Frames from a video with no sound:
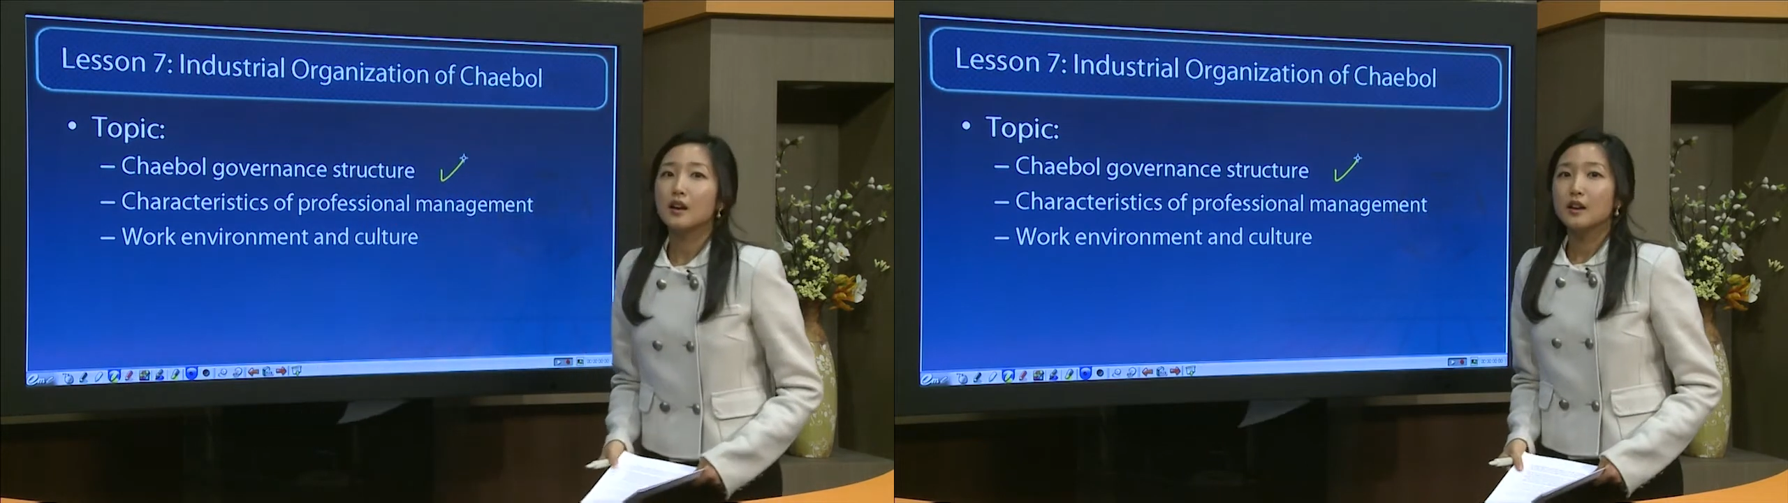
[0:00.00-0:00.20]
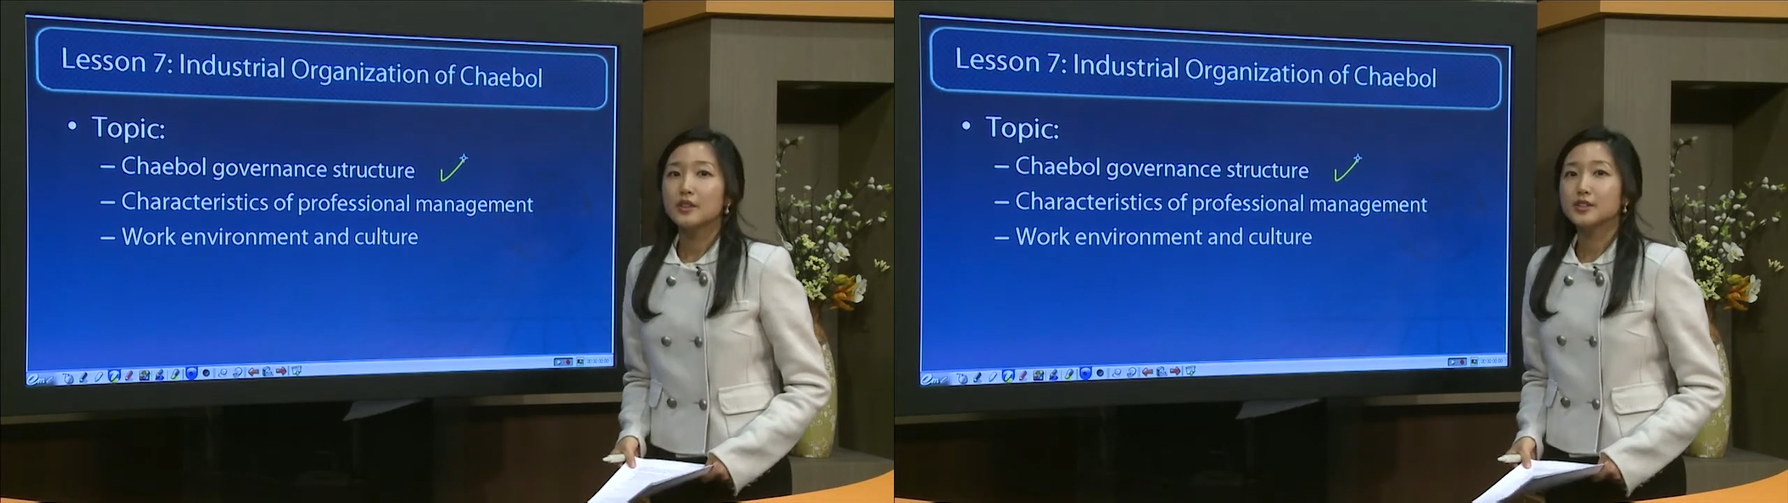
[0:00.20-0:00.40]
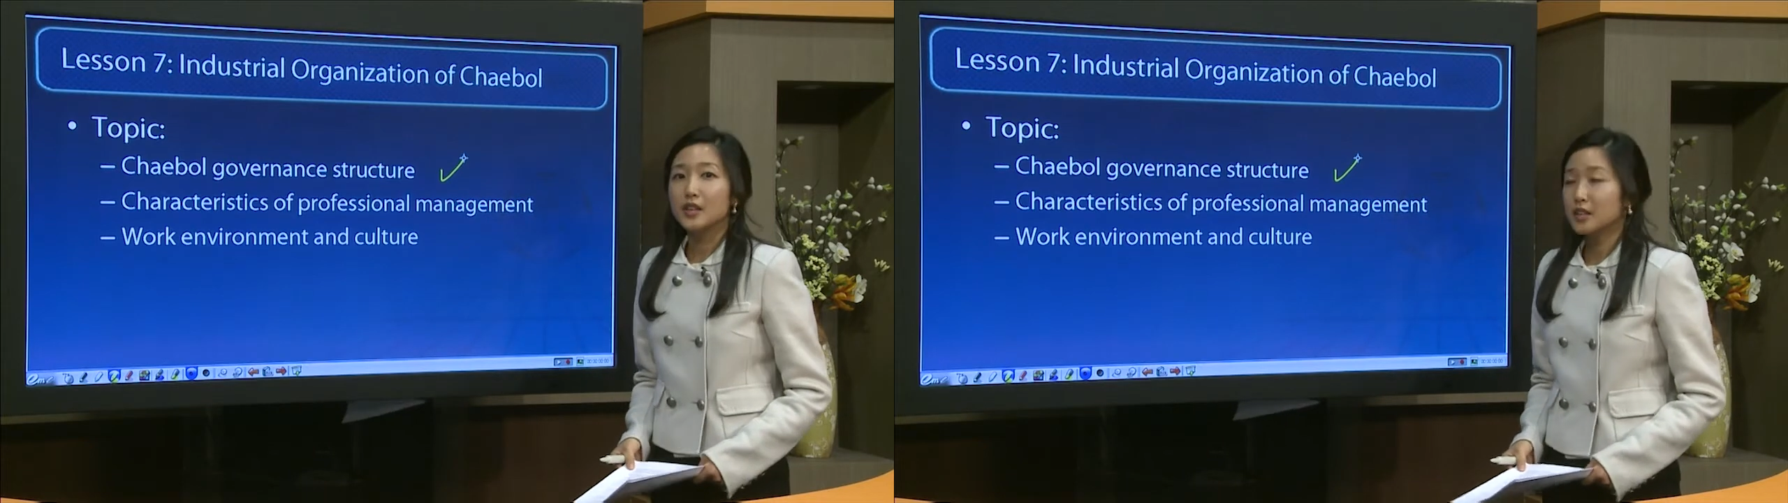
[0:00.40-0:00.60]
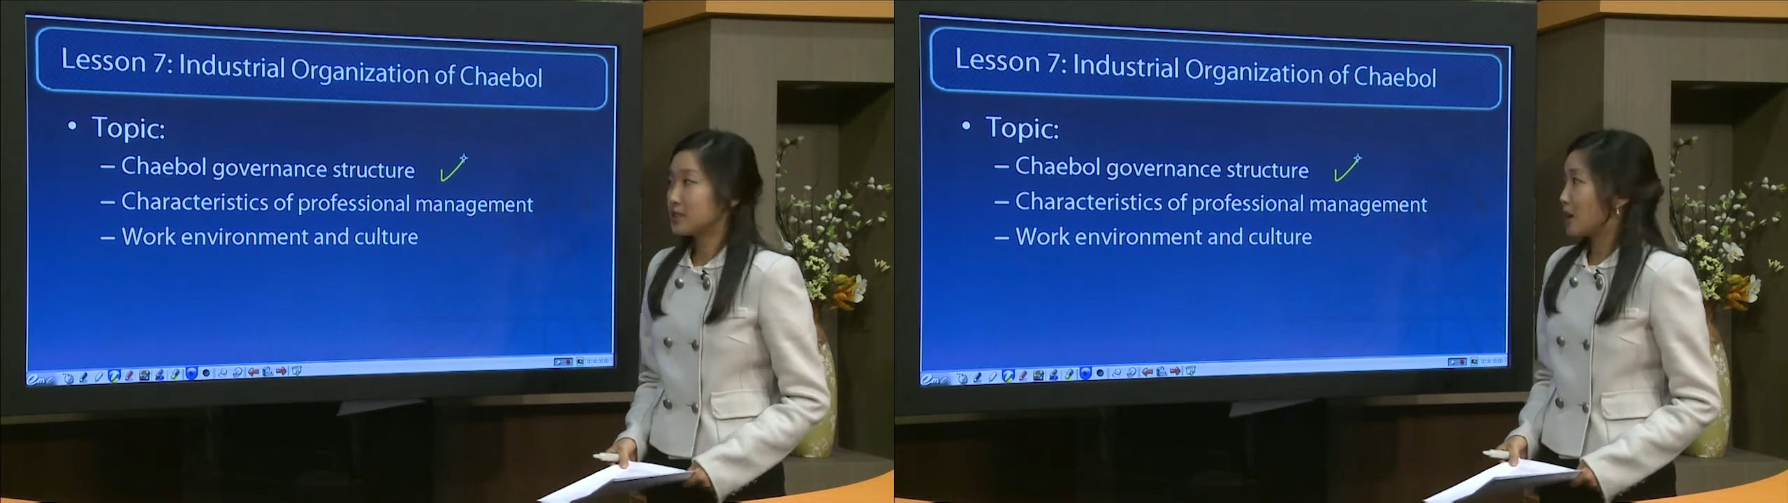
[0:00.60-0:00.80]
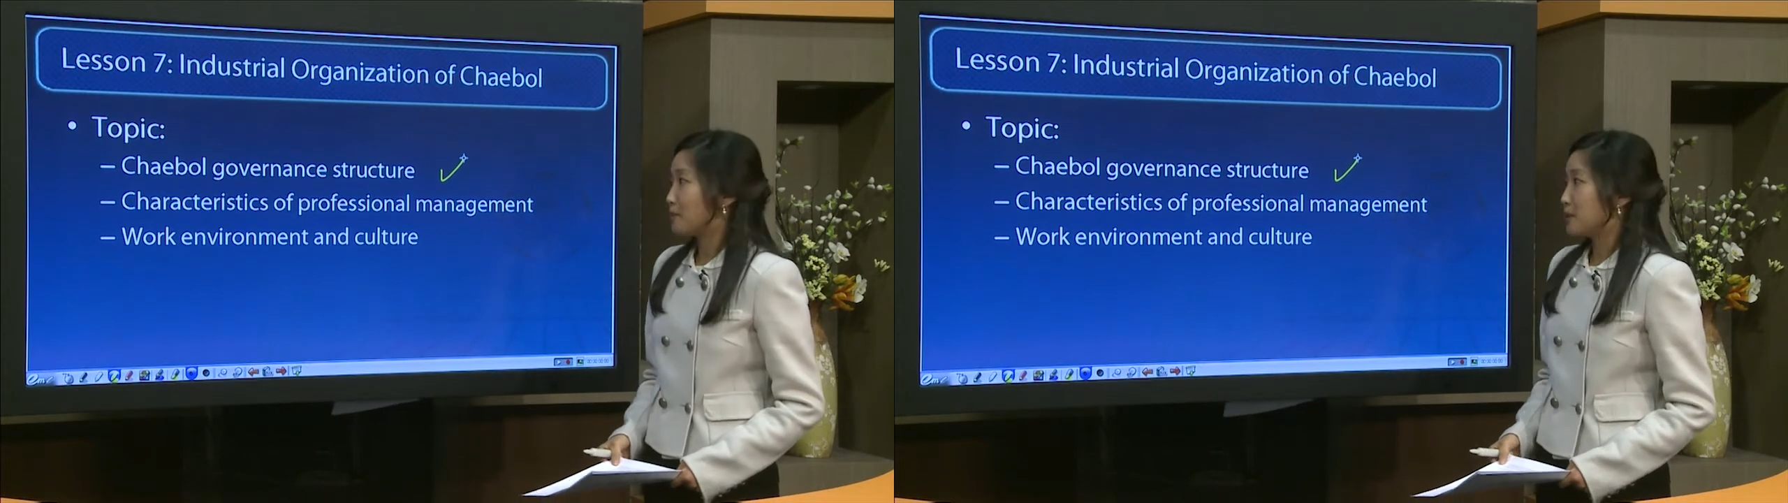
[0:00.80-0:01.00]
The second
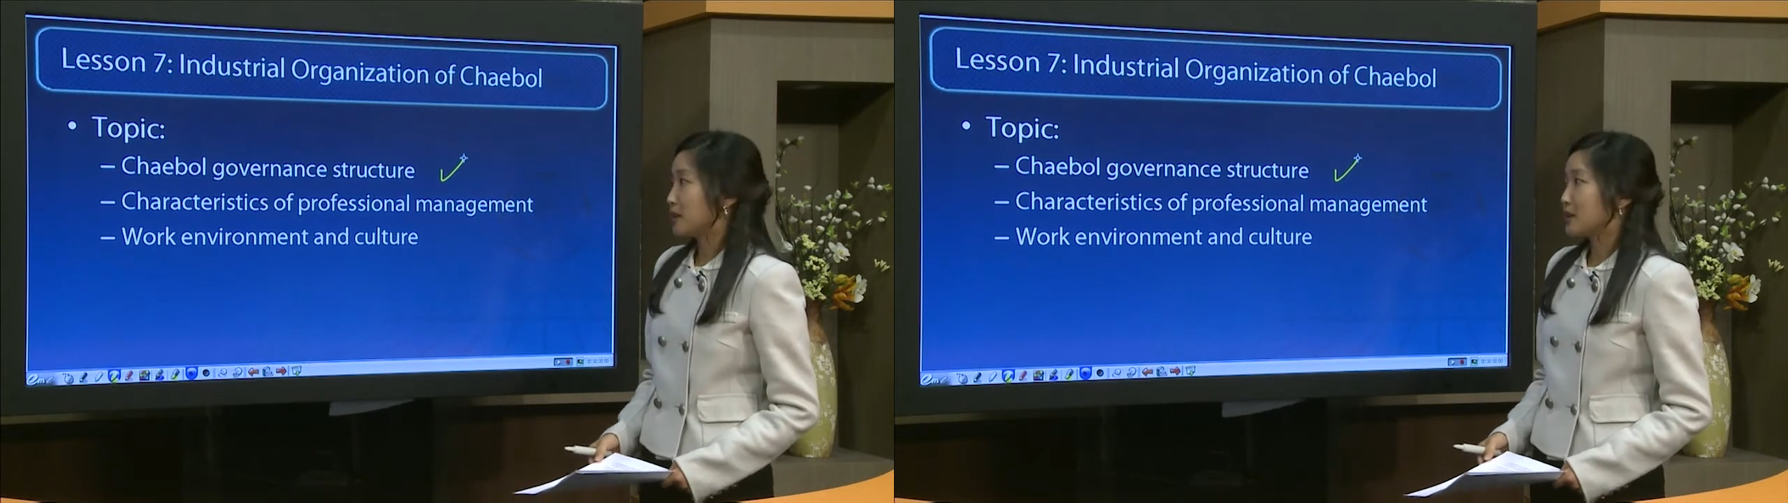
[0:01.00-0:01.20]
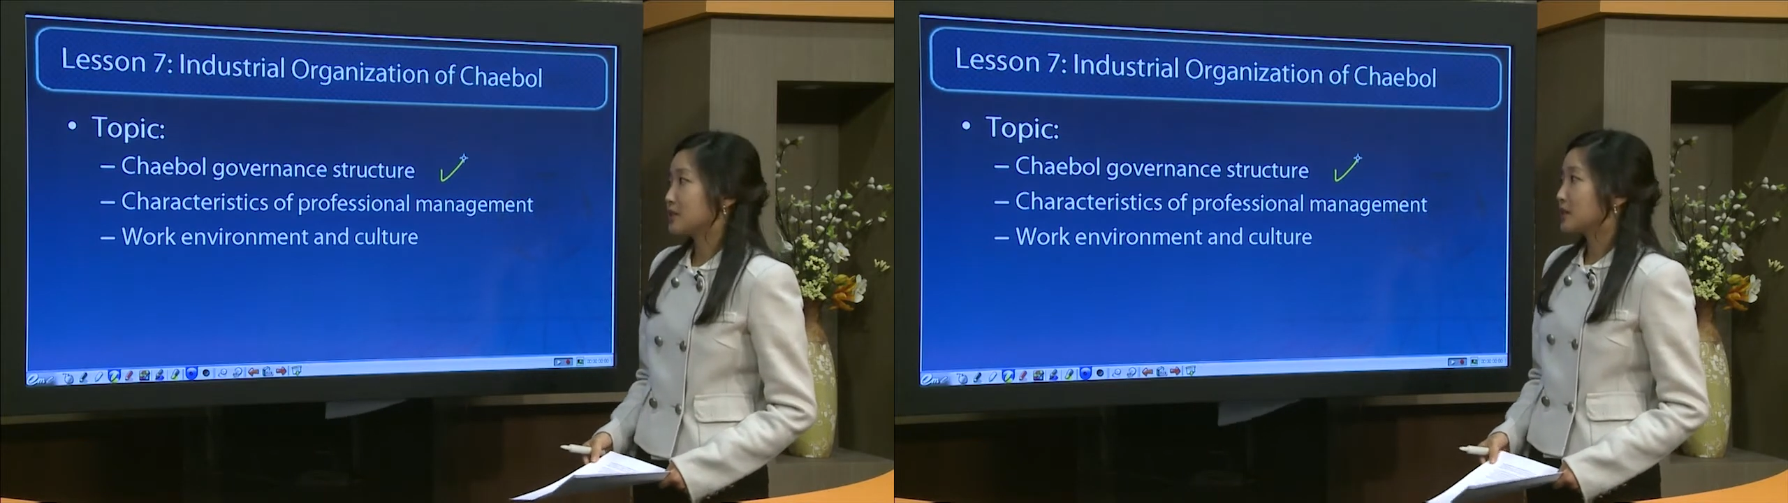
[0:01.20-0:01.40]
topic is the